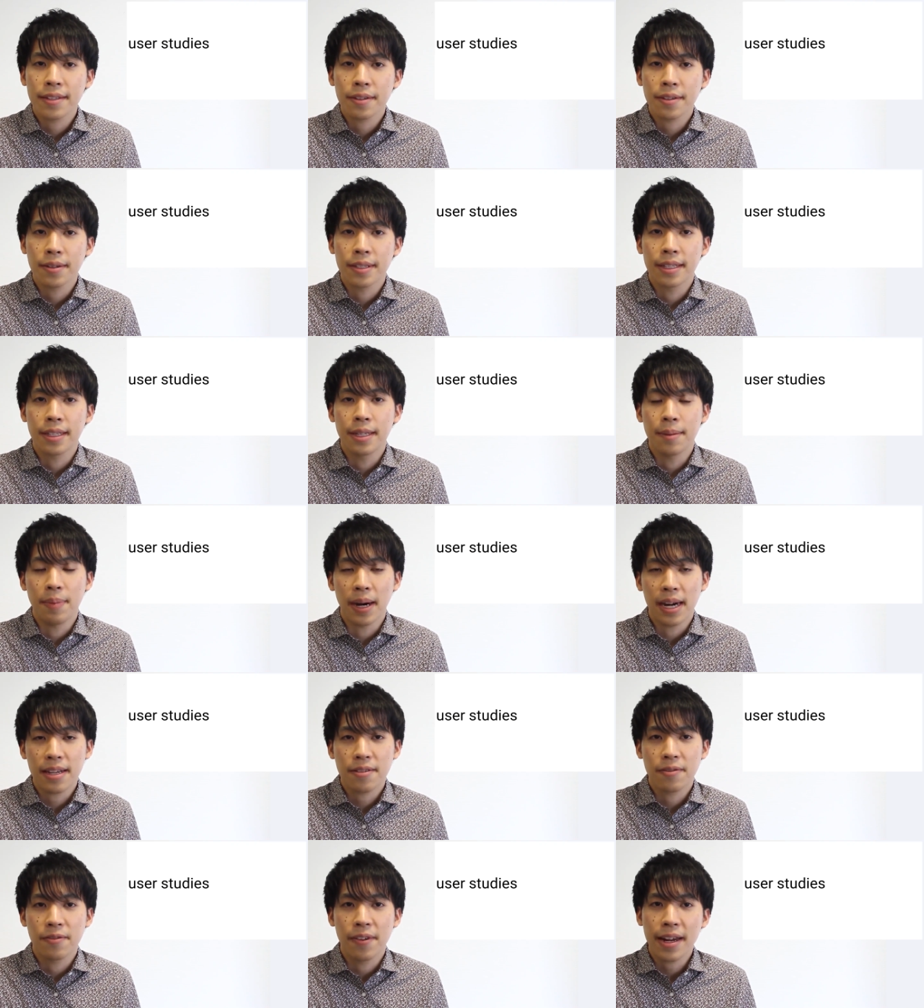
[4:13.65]
saw the
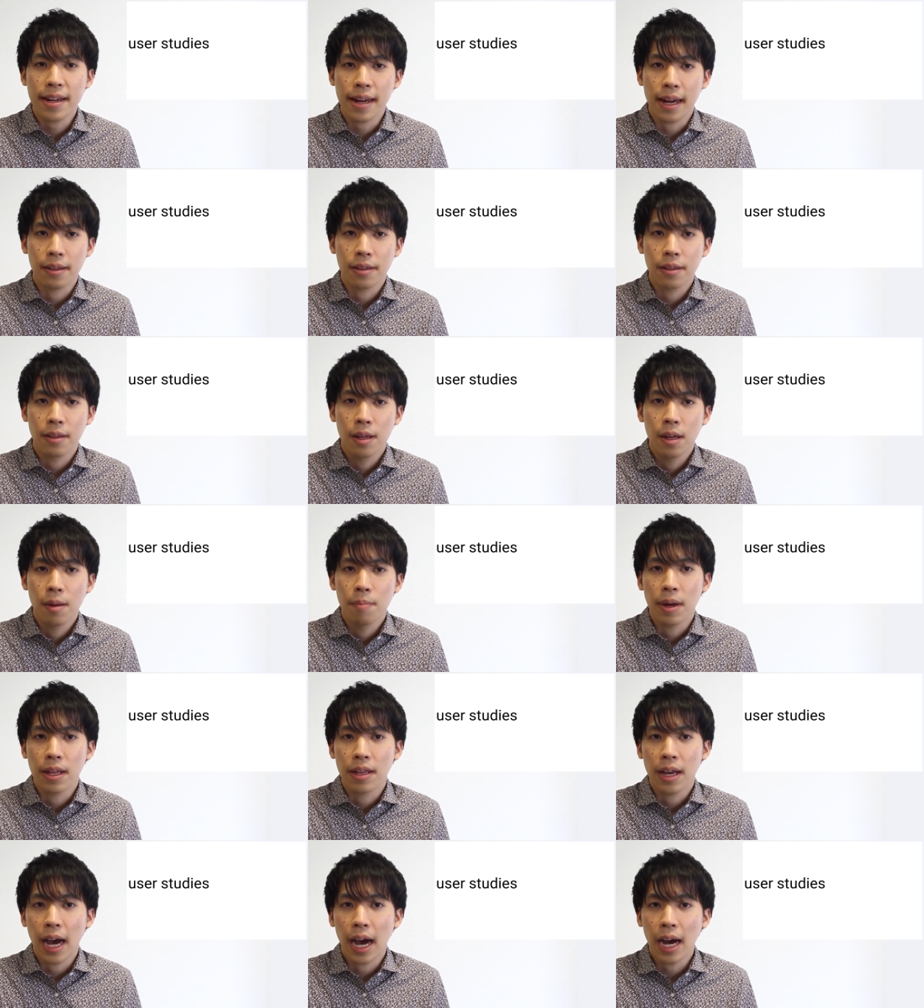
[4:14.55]
device layout,
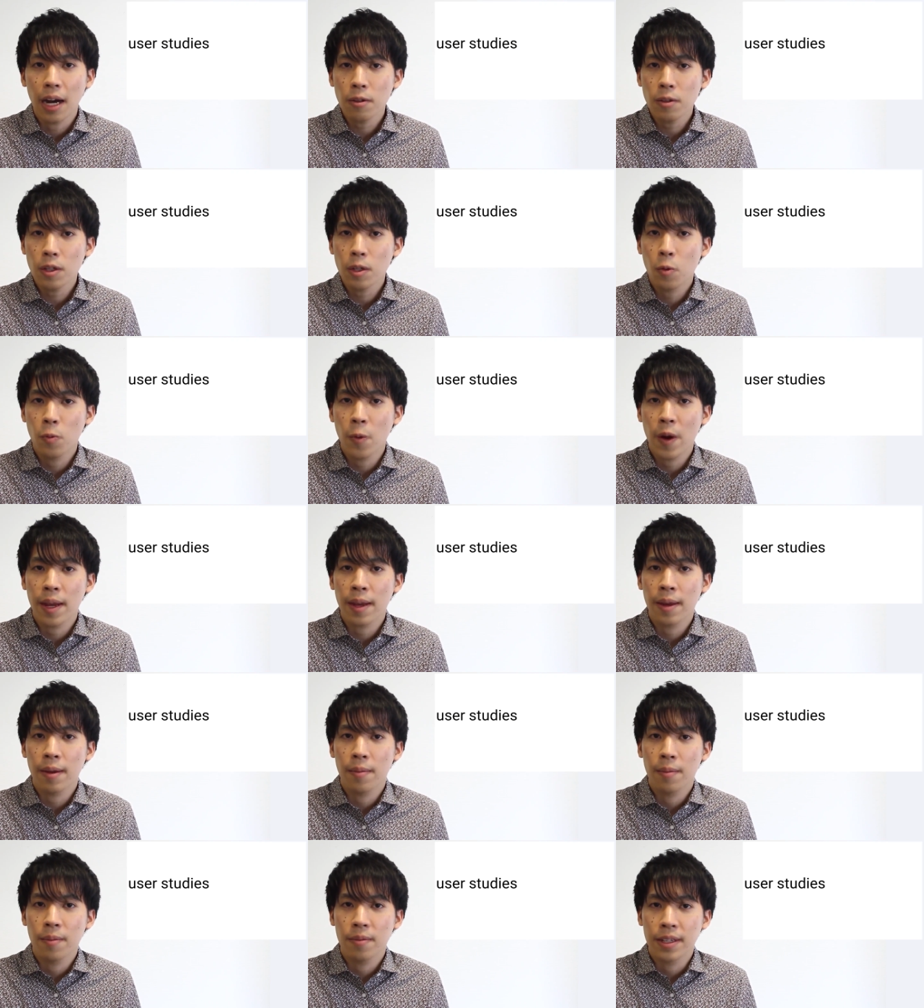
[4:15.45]
but how did
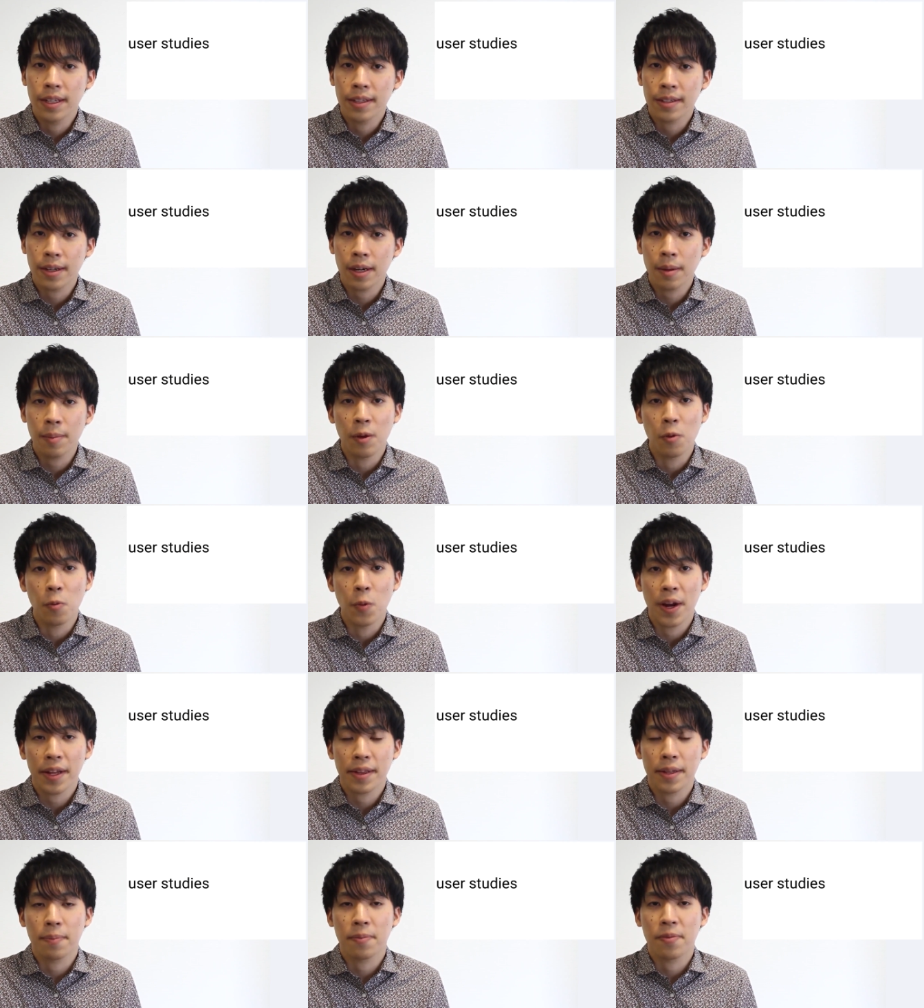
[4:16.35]
we determine
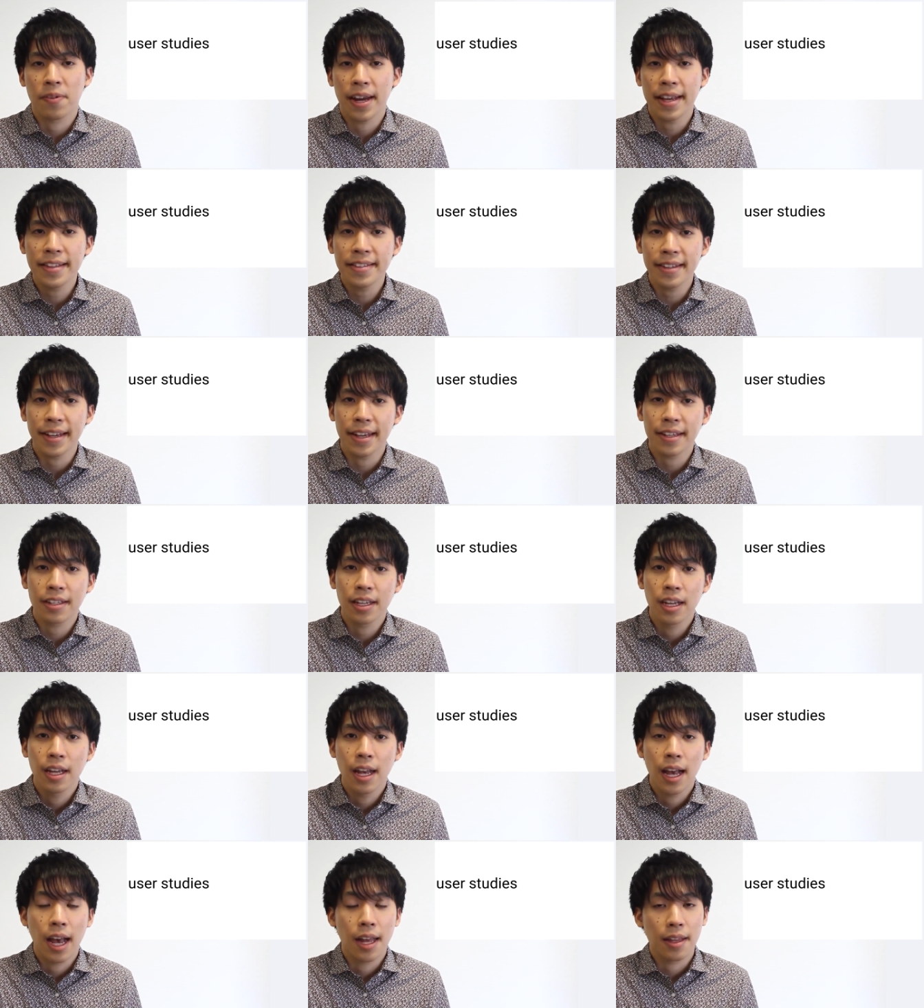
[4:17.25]
where to place it
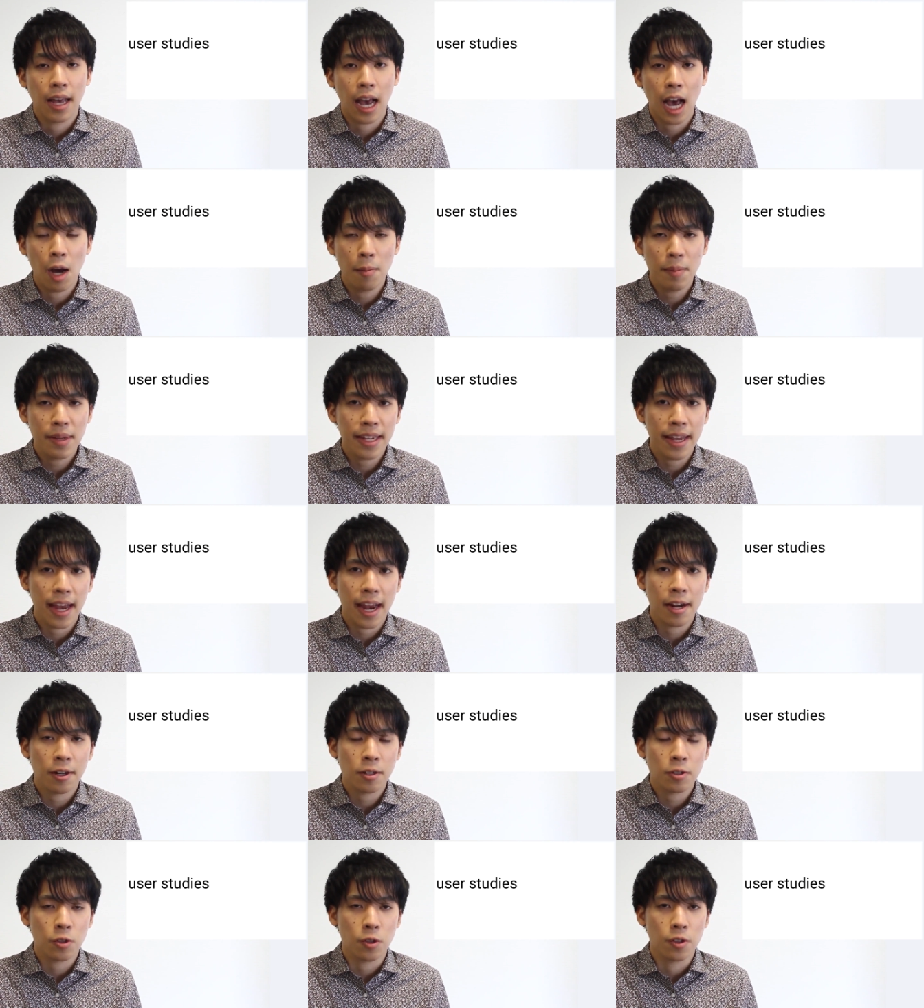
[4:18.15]
and how many
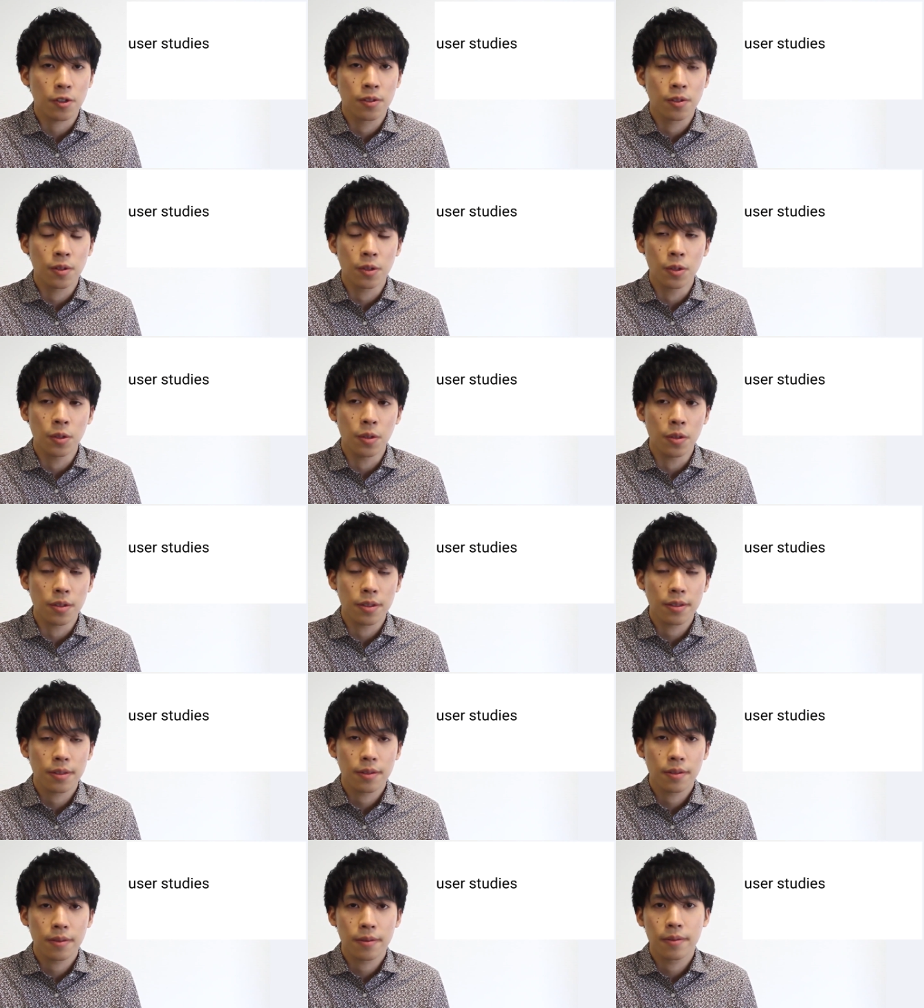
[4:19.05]
electrodes to
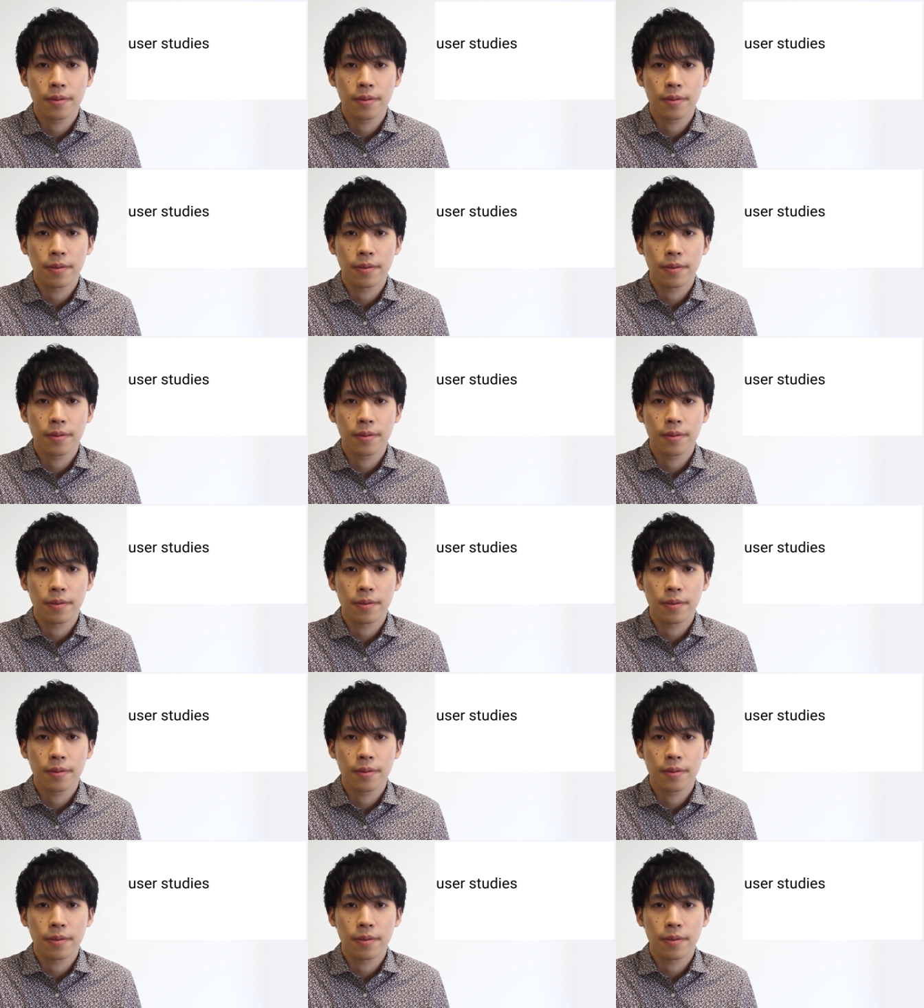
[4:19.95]
use?